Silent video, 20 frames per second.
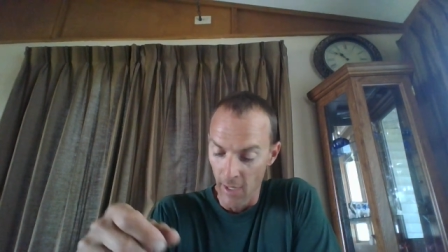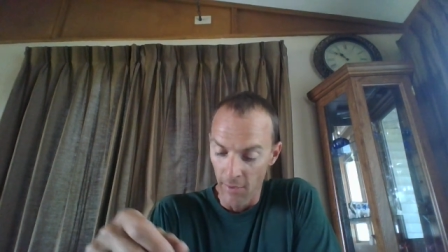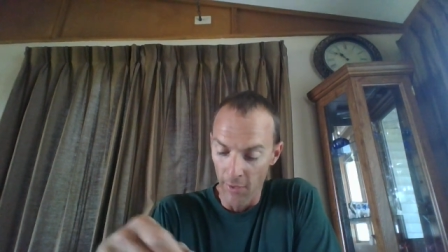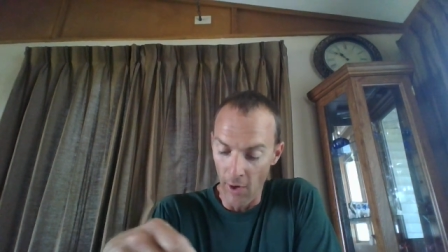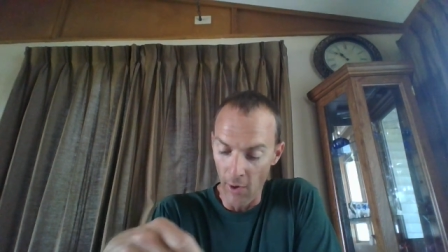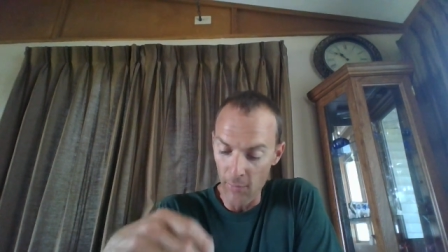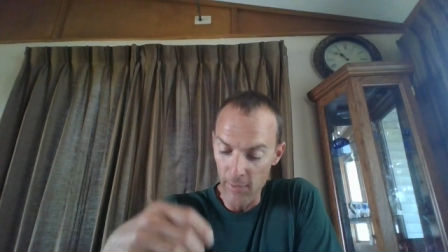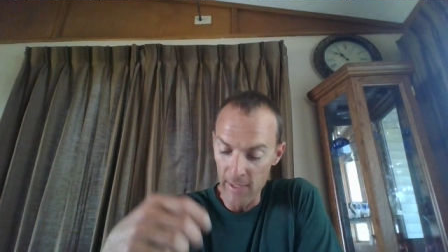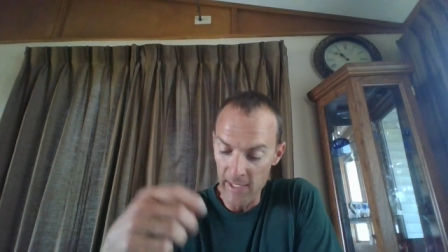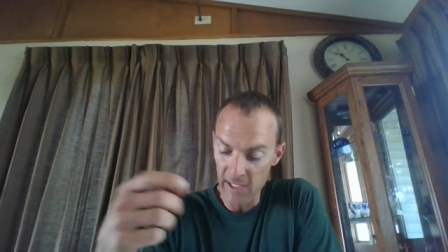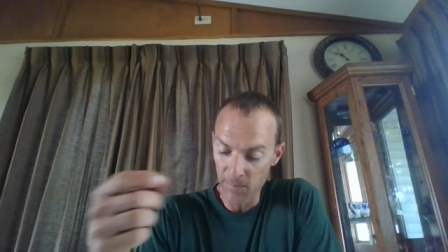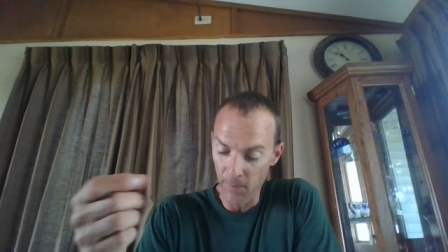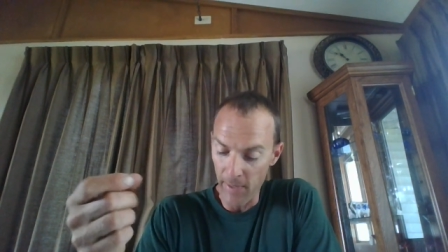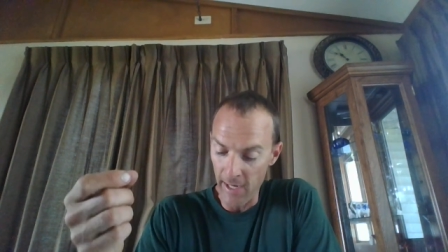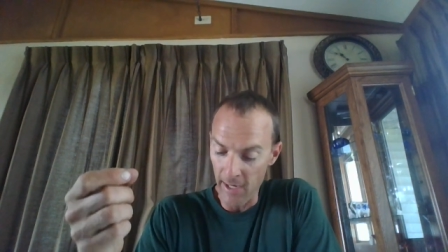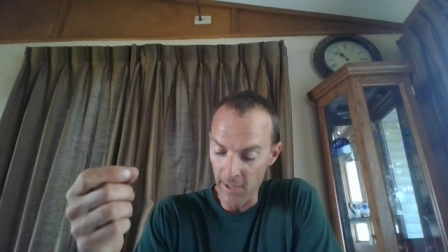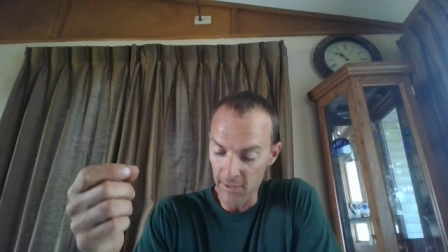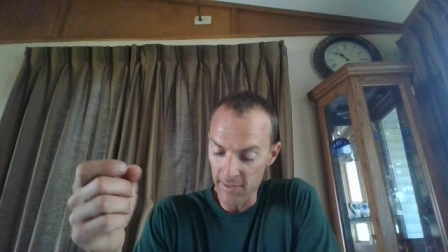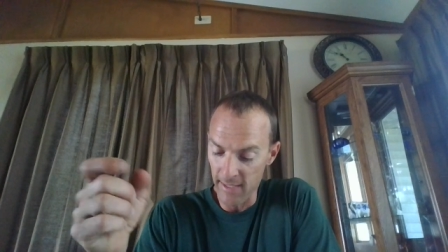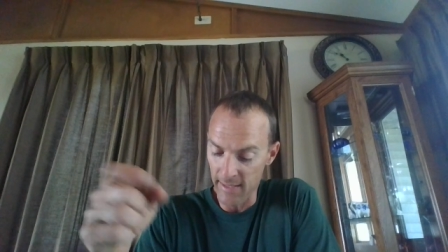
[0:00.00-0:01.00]
though he
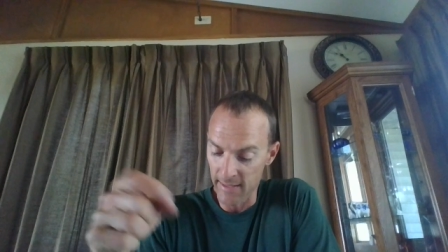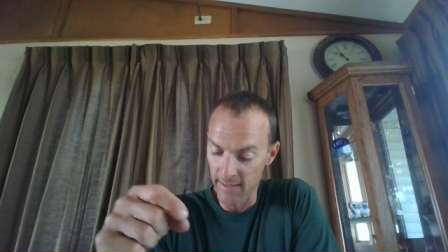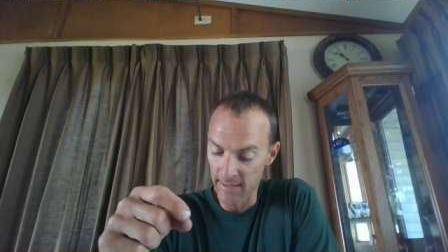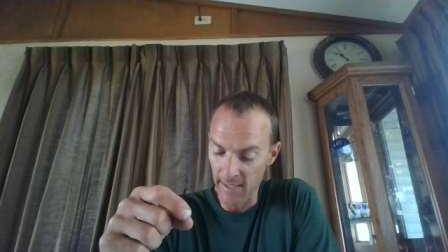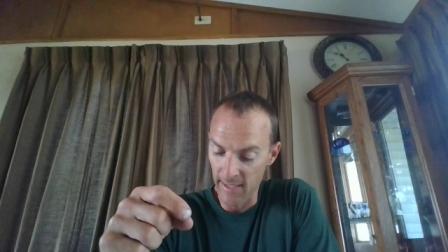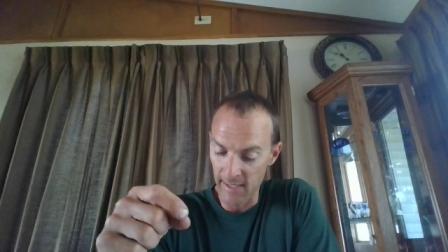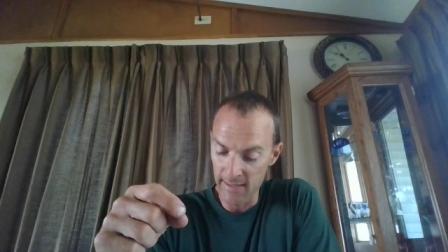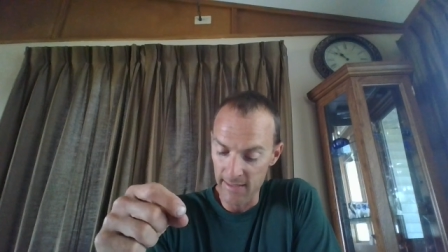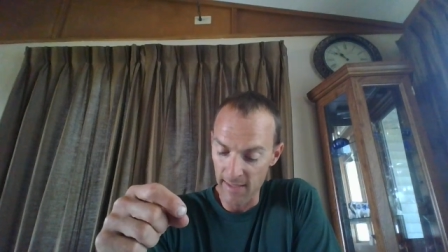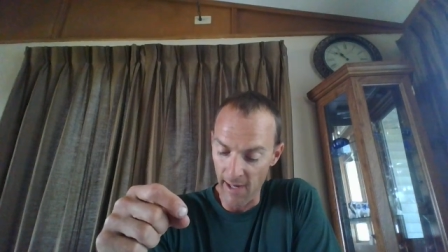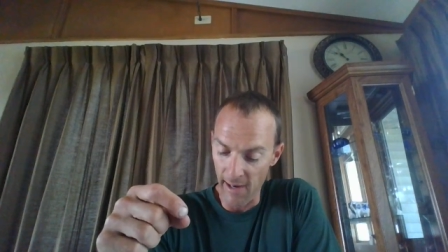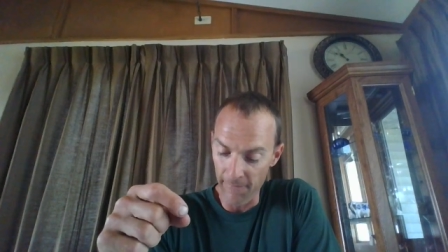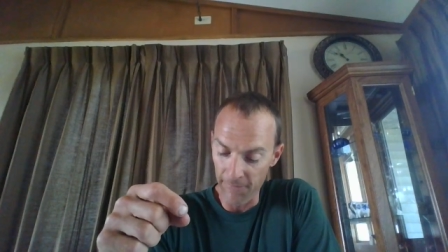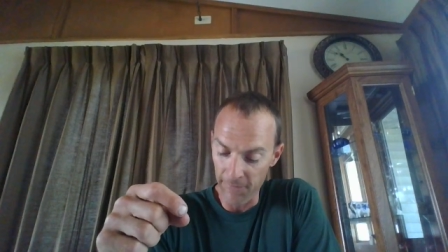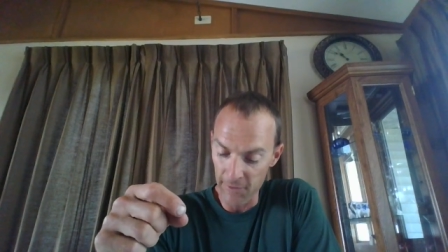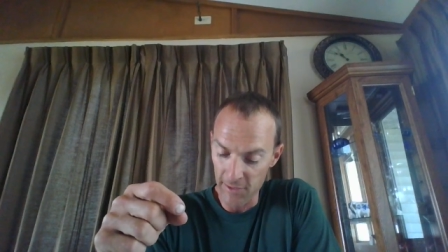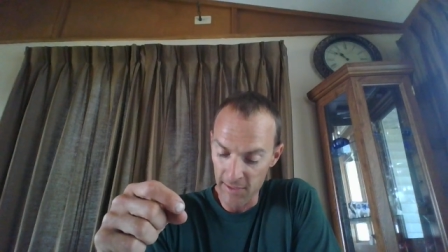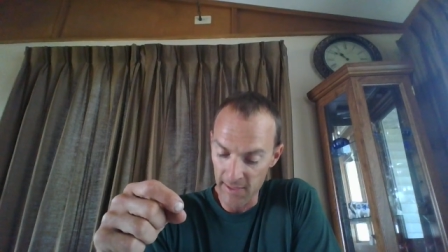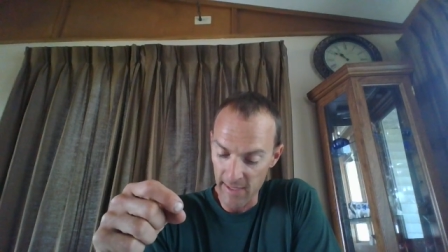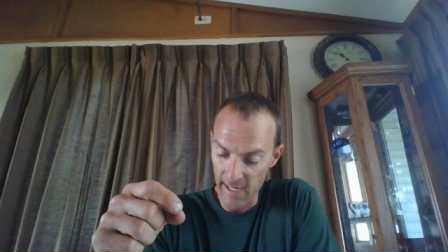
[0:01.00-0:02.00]
spares it and does not
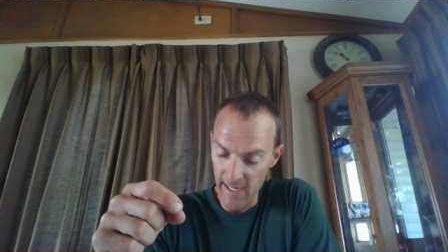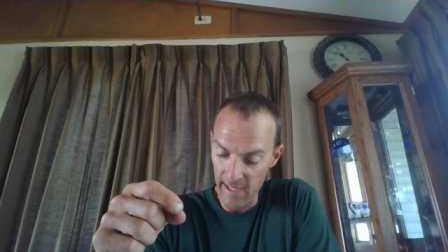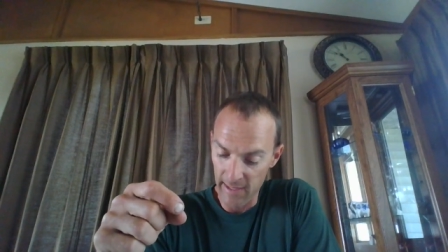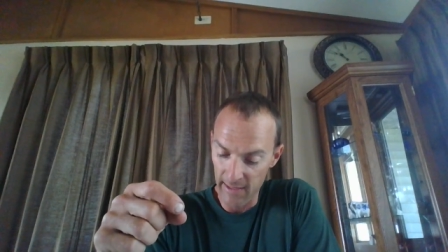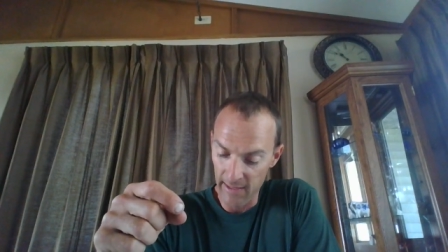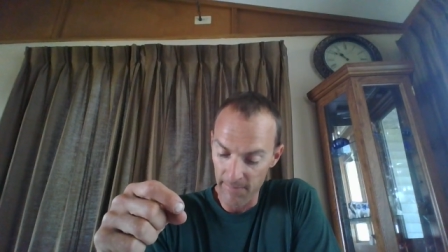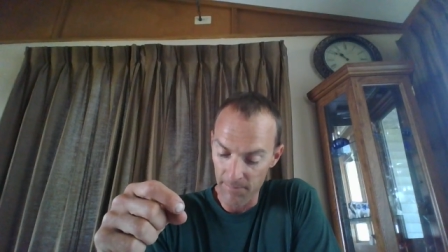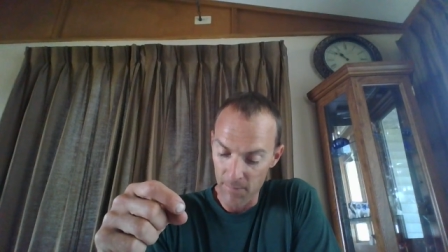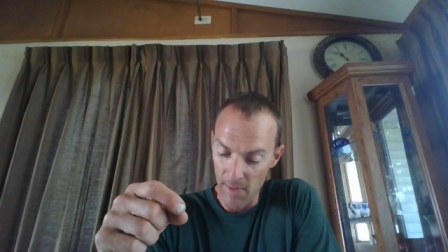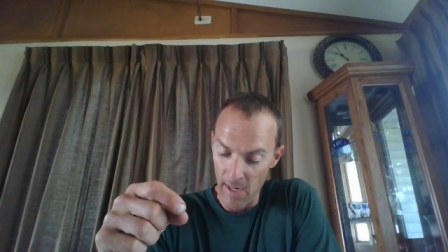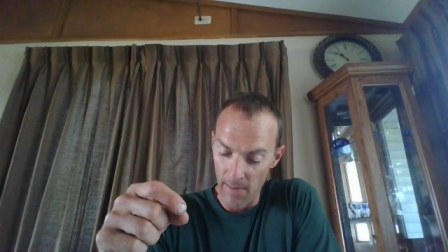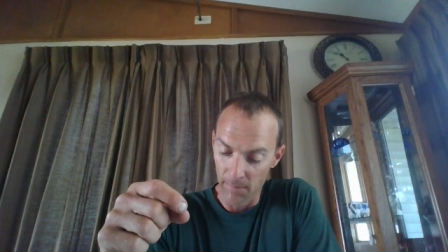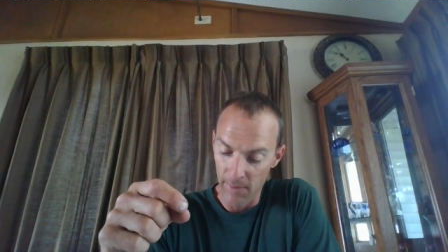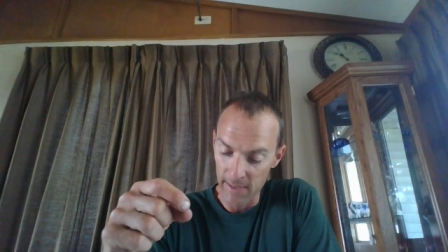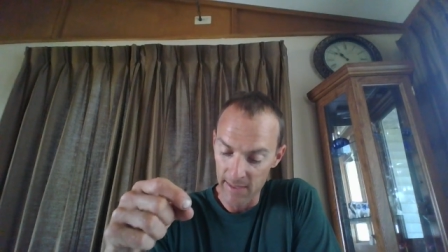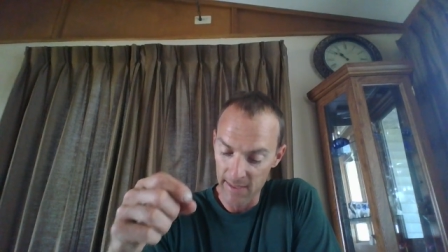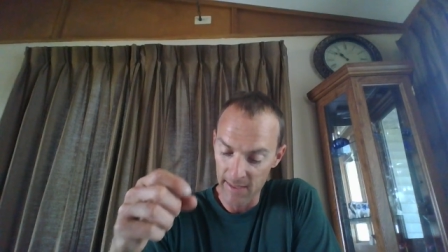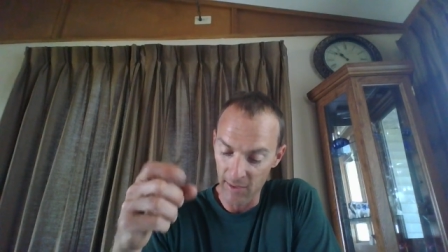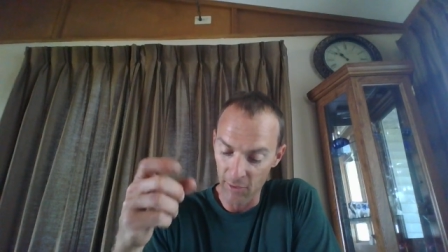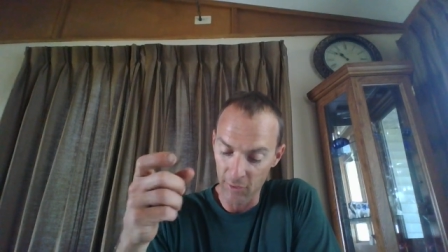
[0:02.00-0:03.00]
forsake it,
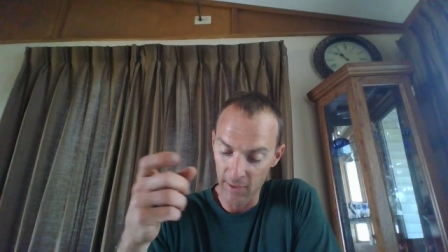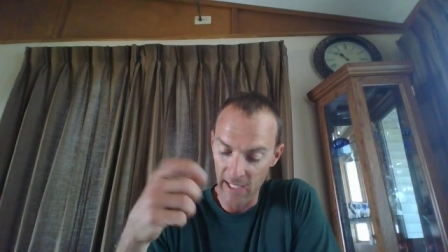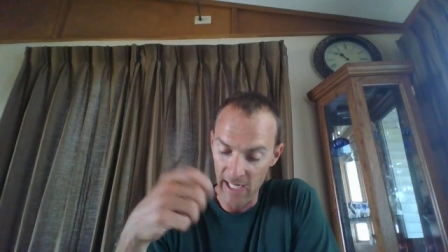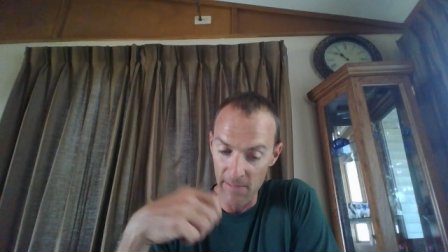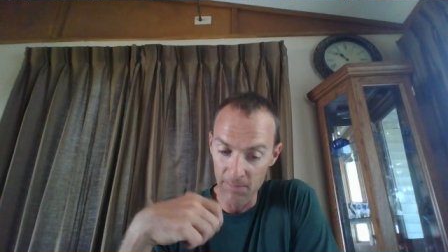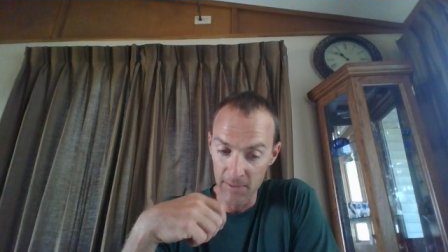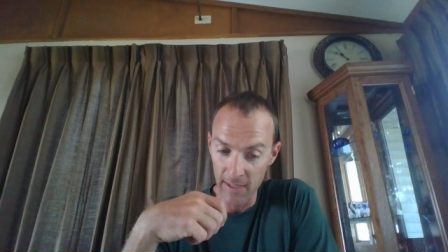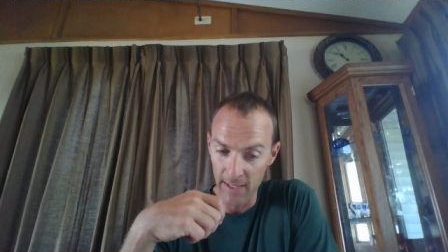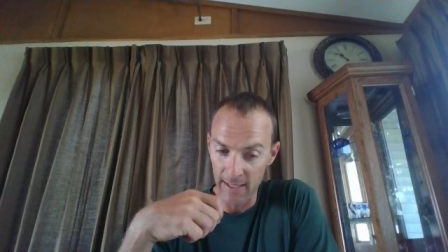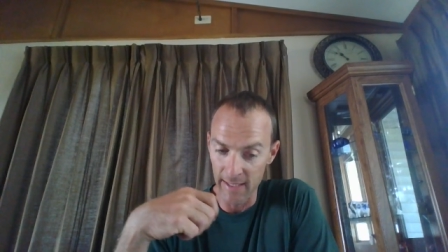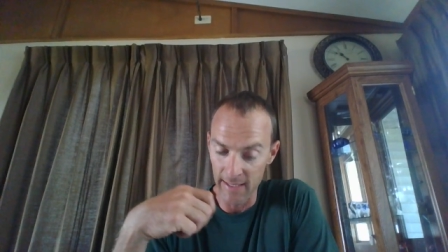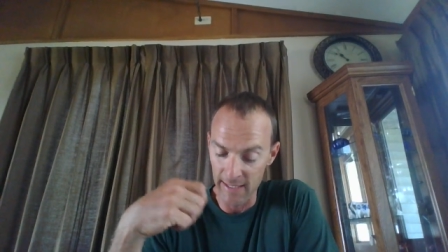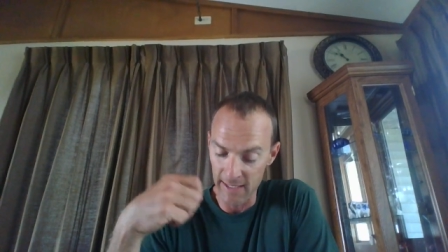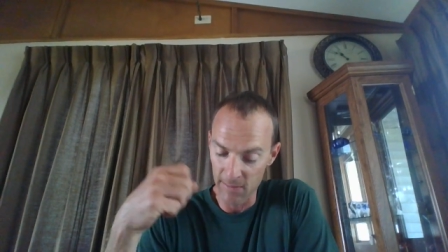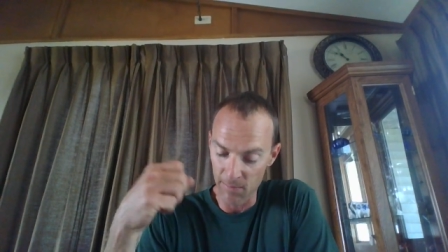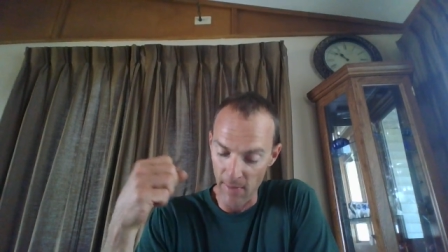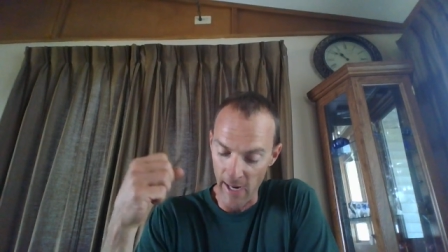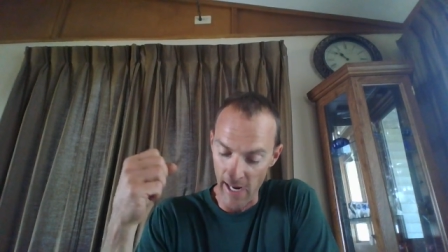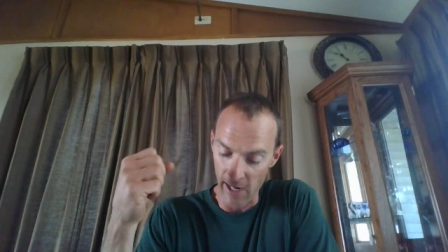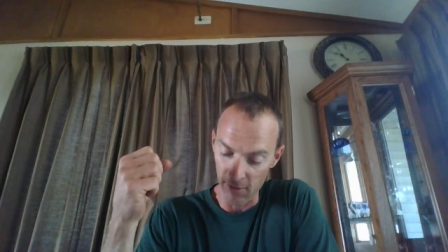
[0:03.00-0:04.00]
but still keeps it in
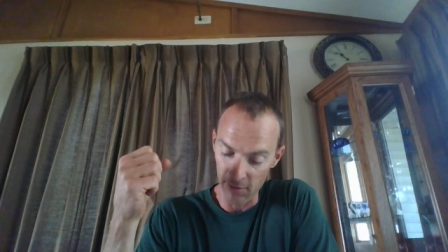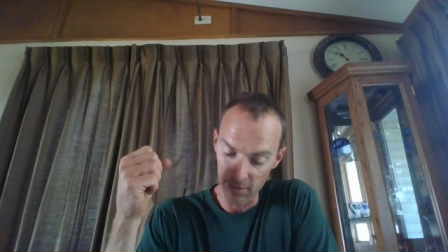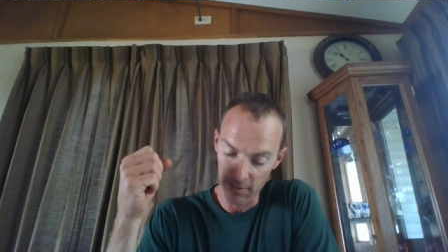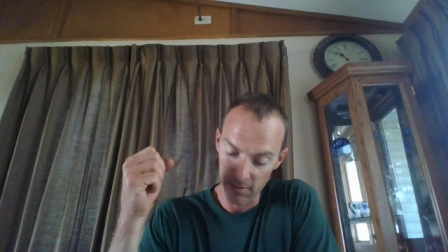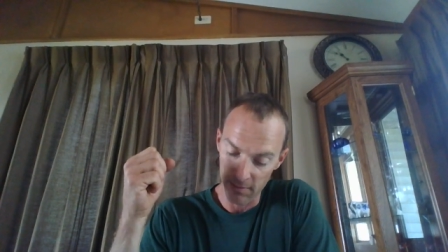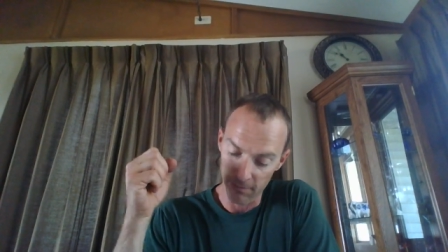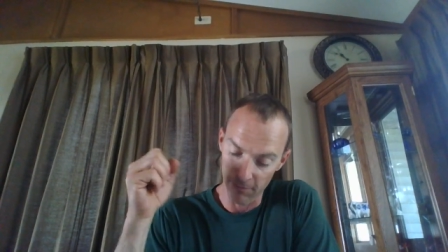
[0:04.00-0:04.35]
his mouth.